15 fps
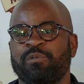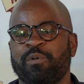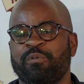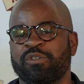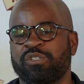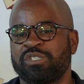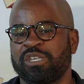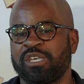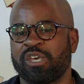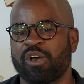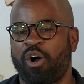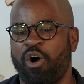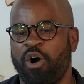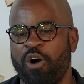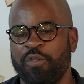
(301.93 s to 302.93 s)
and we would see
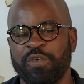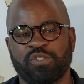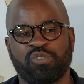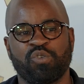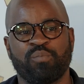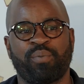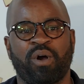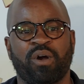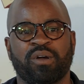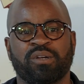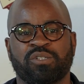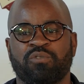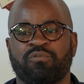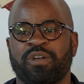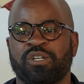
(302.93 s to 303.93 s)
all these new
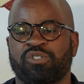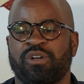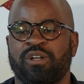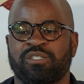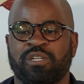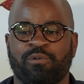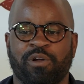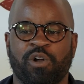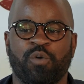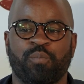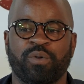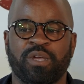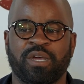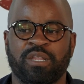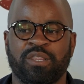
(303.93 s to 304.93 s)
bars and restaurants that were
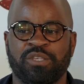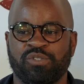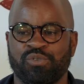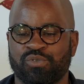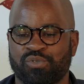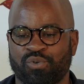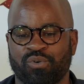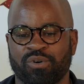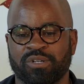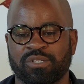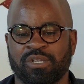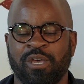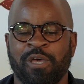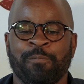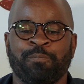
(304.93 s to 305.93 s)
opening and these new
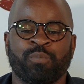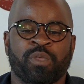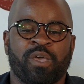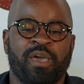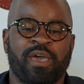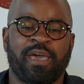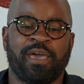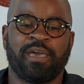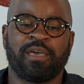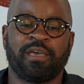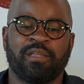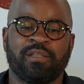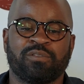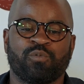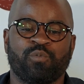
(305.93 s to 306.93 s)
stores.
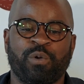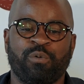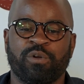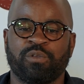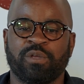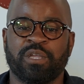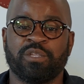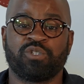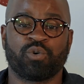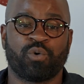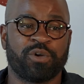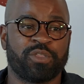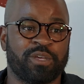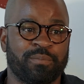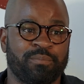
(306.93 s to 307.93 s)
And we would
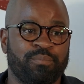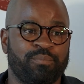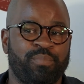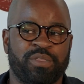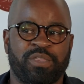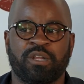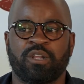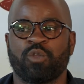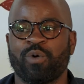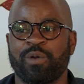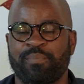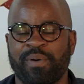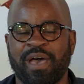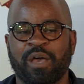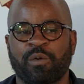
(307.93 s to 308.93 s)
enjoy them. But then on the
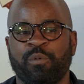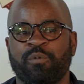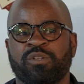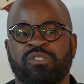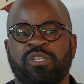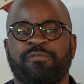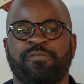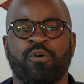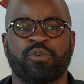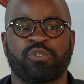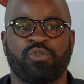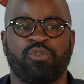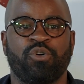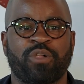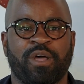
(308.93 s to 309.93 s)
way back, we would see
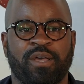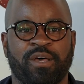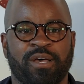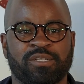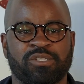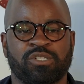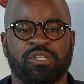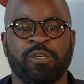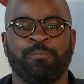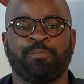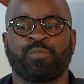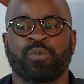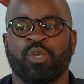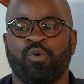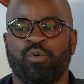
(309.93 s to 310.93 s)
folks who look like us
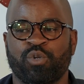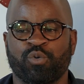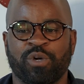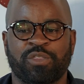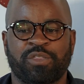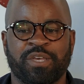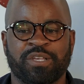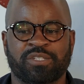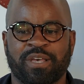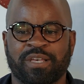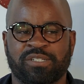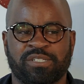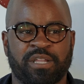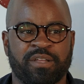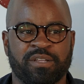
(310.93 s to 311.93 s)
who were doing things
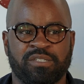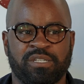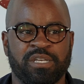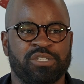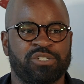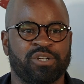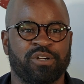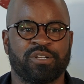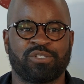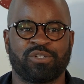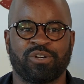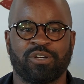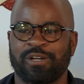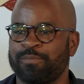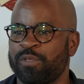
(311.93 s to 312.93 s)
like selling t-shirts
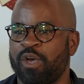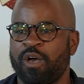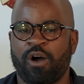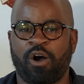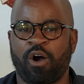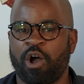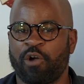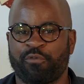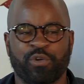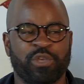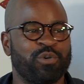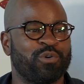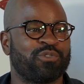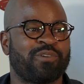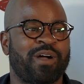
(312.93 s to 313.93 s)
or
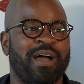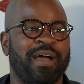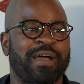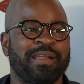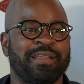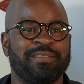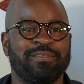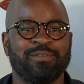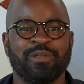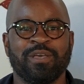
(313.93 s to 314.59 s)
offering you a ride.